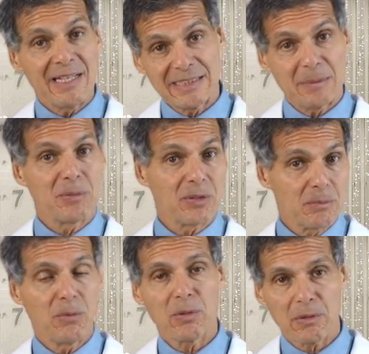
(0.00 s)
As they
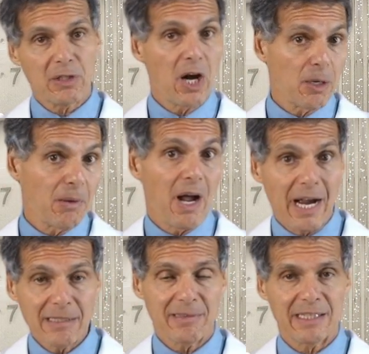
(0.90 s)
burn more
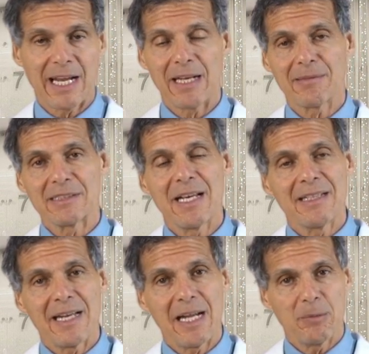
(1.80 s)
carbohydrate calories,
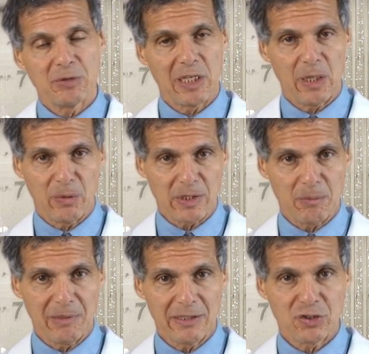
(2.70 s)
that helps to lower
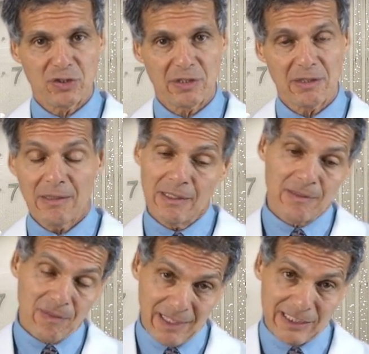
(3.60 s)
your blood sugar,
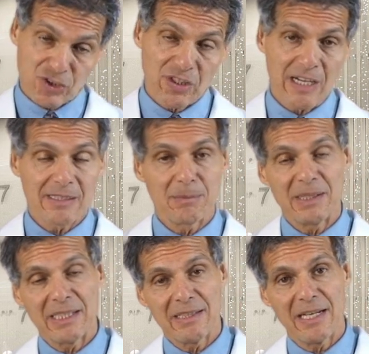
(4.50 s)
less chance of
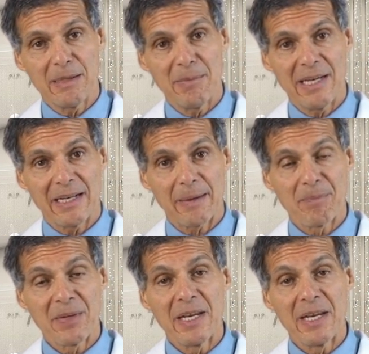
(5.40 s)
being a diabetic.